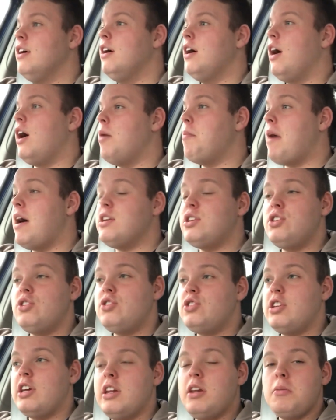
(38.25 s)
as you've
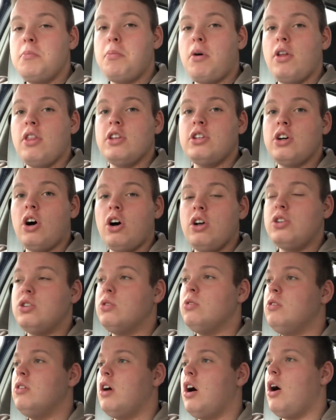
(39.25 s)
seen by the
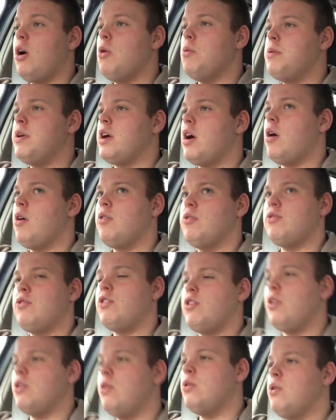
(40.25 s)
title, I will be going
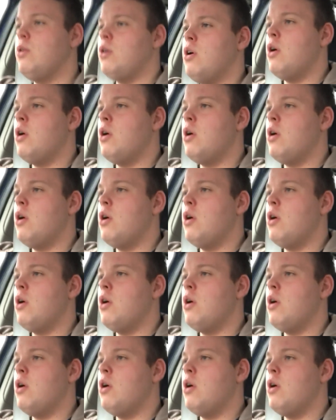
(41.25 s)
through